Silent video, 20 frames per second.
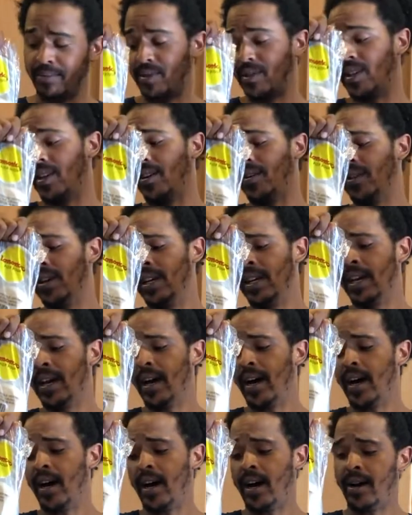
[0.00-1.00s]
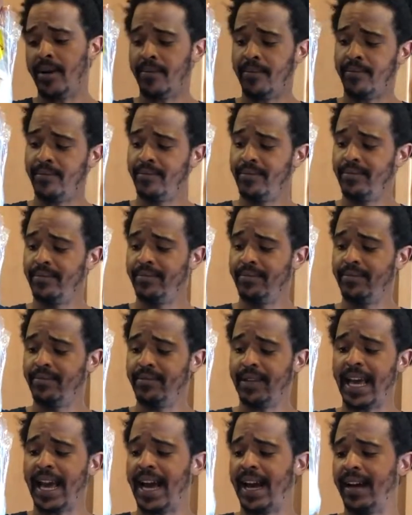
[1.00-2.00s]
So,
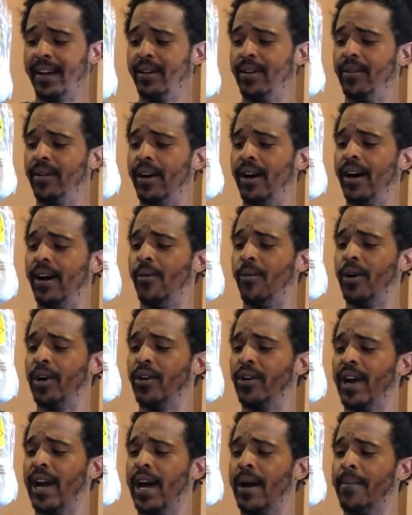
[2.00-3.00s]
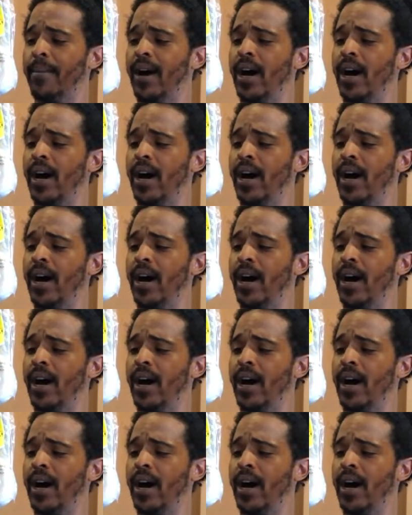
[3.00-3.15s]
yeah, 1 gram